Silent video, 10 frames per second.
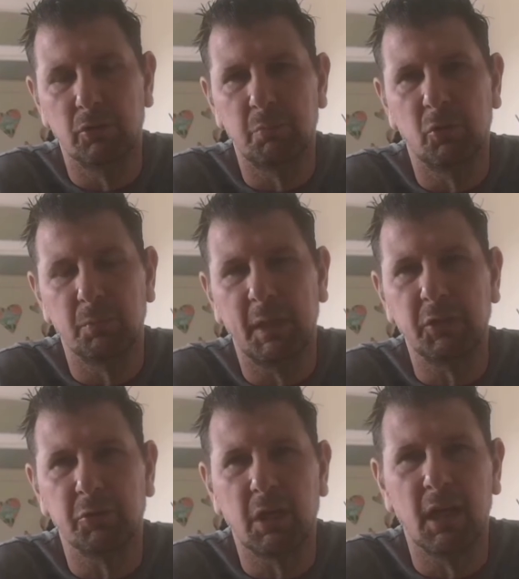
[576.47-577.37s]
most
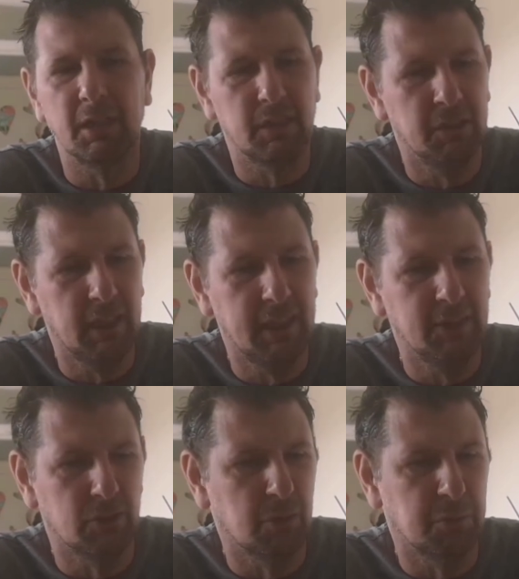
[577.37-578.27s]
petrol cars, and
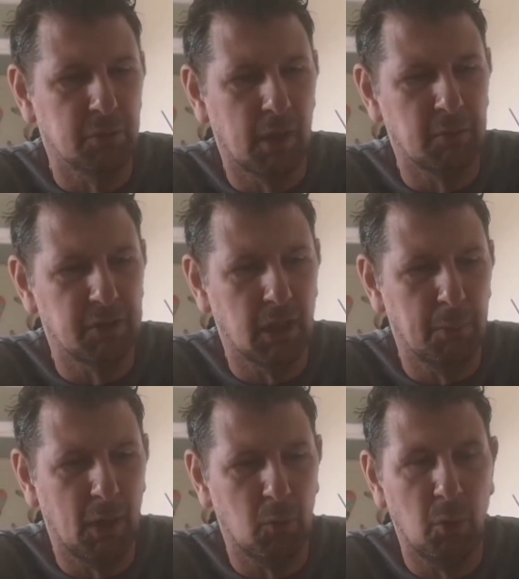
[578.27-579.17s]
diesels up to, I would say,
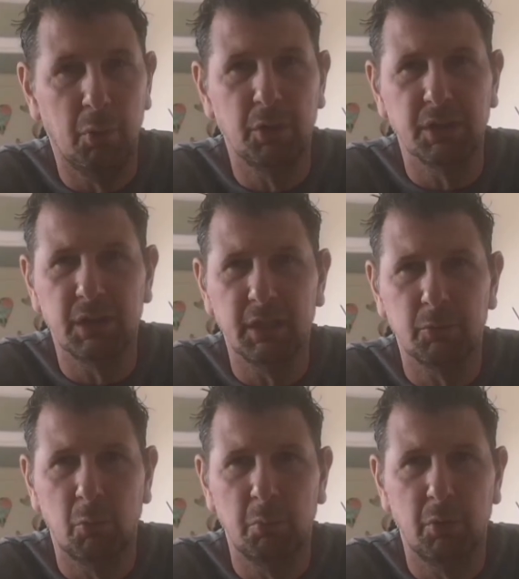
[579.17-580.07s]
about
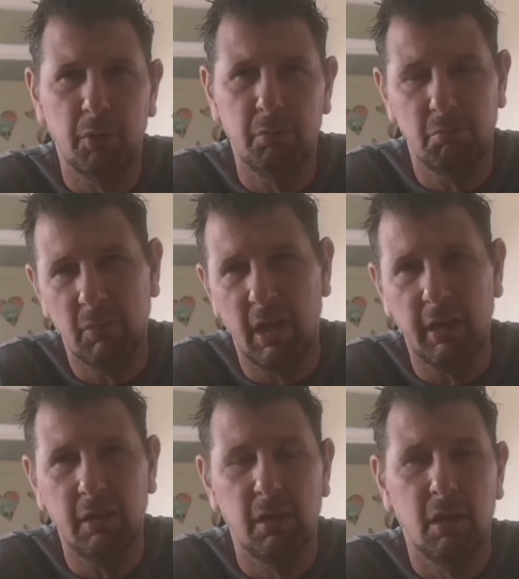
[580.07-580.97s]
1.6,
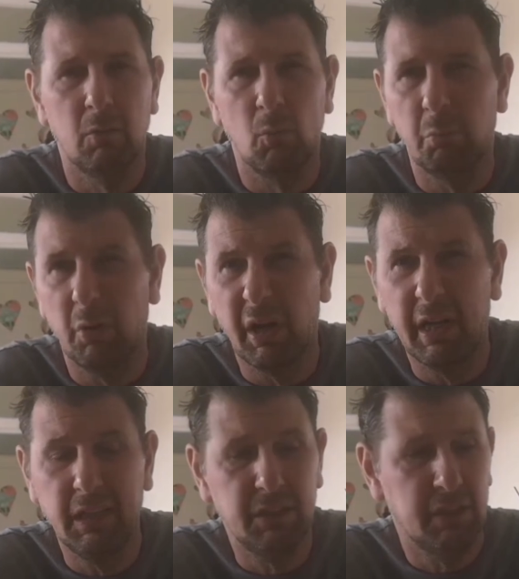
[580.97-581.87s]
1.9,
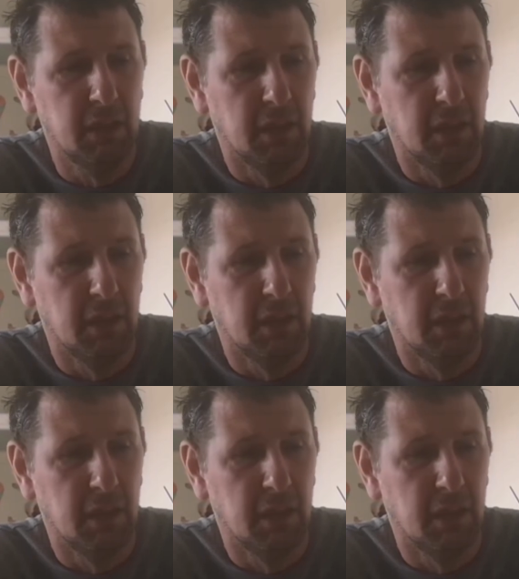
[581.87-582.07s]
1.8,